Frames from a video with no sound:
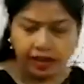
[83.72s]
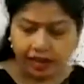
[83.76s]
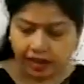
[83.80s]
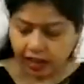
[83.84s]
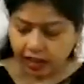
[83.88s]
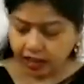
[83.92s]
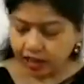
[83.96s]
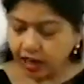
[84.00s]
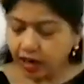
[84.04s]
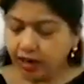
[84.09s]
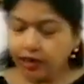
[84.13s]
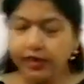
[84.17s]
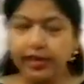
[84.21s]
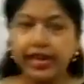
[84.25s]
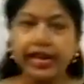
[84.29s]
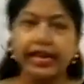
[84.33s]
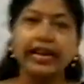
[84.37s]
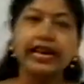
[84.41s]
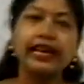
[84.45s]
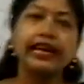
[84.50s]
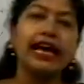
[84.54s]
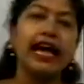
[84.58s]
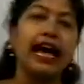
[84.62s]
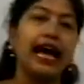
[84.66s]
Now
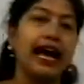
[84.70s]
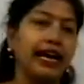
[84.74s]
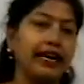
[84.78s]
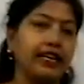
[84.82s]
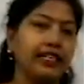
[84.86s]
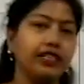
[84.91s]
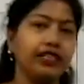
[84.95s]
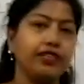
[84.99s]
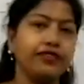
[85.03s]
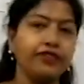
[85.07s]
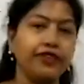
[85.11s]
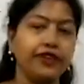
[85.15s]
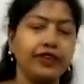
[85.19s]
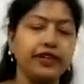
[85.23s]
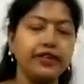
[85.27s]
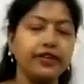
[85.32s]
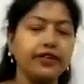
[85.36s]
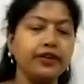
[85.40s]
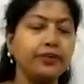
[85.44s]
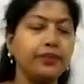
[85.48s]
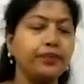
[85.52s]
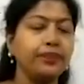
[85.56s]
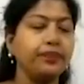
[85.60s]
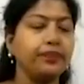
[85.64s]
taking another
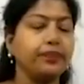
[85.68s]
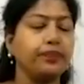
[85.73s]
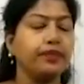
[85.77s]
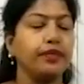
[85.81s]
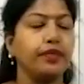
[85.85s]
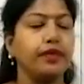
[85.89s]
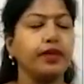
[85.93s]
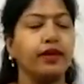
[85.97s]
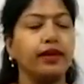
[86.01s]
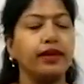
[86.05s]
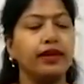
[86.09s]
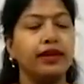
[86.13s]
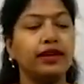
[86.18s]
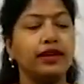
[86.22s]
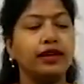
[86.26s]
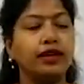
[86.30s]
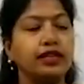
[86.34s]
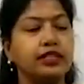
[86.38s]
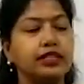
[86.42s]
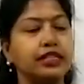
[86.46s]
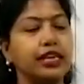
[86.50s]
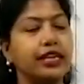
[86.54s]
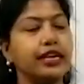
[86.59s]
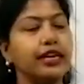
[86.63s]
figure.
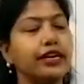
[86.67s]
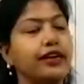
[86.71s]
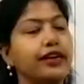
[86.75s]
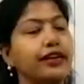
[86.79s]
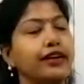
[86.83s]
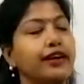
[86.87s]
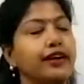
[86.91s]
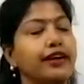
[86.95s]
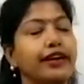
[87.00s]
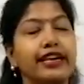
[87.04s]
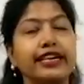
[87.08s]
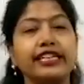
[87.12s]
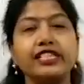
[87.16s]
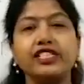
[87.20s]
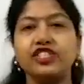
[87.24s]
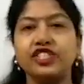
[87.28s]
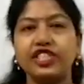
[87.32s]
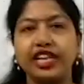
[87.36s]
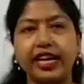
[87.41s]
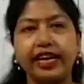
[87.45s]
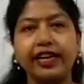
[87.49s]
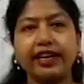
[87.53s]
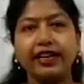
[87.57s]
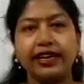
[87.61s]
See, let's
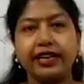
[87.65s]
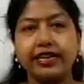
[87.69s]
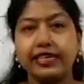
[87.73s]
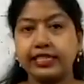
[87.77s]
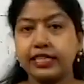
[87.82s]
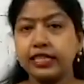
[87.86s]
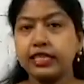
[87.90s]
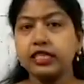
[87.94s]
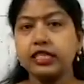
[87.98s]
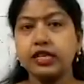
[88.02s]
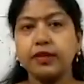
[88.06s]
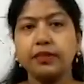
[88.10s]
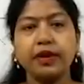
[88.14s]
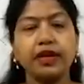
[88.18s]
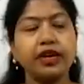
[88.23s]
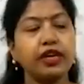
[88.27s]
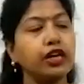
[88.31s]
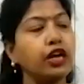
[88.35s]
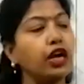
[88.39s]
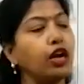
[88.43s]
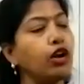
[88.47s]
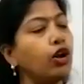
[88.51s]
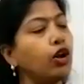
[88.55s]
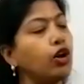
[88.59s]
check is it
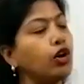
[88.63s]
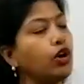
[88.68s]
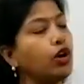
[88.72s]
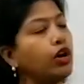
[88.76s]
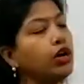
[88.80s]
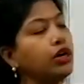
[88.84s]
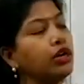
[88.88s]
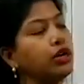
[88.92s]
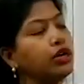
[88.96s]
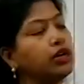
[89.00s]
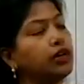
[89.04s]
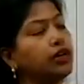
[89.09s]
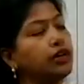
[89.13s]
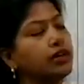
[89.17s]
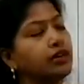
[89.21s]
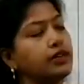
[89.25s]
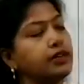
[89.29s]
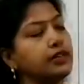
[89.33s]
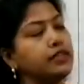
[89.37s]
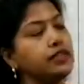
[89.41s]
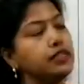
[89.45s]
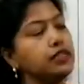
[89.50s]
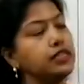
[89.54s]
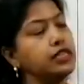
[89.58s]
symmetrical or not.
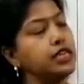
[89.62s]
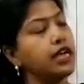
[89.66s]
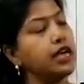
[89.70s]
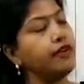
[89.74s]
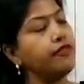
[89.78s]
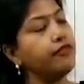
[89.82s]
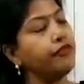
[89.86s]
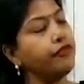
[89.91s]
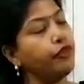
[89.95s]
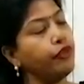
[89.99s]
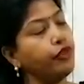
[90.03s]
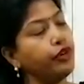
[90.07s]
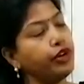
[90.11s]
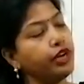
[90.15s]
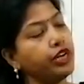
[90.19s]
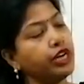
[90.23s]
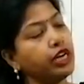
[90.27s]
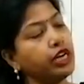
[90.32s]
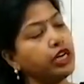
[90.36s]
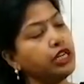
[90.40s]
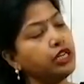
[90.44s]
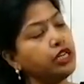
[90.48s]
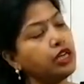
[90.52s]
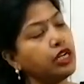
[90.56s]
See, I am folding
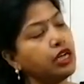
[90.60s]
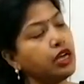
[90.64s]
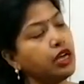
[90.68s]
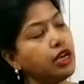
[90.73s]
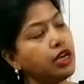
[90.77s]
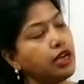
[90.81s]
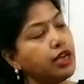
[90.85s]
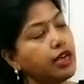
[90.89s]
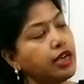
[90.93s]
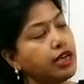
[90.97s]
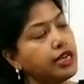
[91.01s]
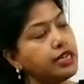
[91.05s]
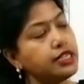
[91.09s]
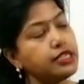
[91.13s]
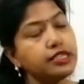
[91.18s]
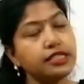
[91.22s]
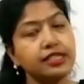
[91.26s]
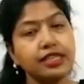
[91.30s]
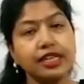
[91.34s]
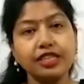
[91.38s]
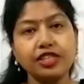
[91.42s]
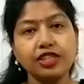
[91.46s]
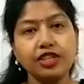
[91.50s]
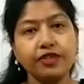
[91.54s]
it in
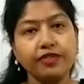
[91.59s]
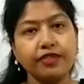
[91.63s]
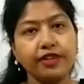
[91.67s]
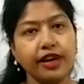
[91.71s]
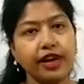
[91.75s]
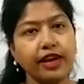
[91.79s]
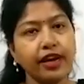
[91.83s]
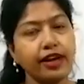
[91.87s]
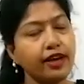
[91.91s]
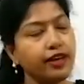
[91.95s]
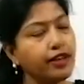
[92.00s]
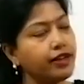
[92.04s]
such a way,